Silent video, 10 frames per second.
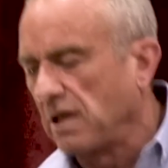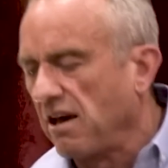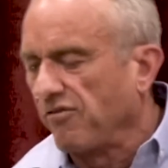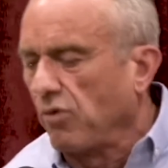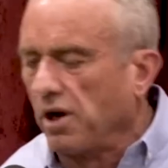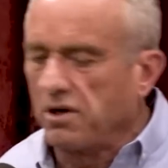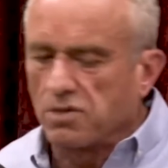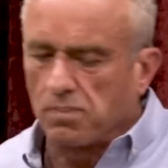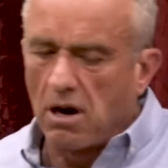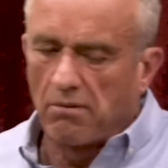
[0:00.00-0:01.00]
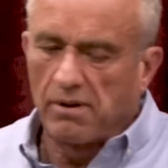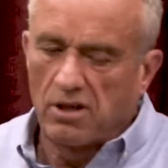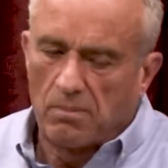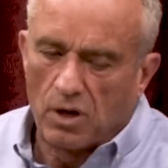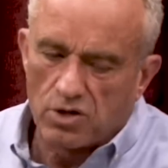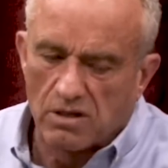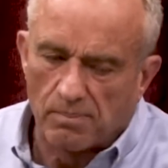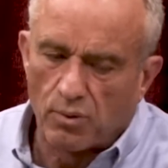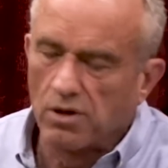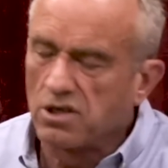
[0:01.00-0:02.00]
gave what is probably the most
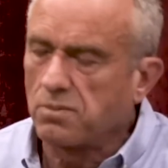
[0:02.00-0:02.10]
important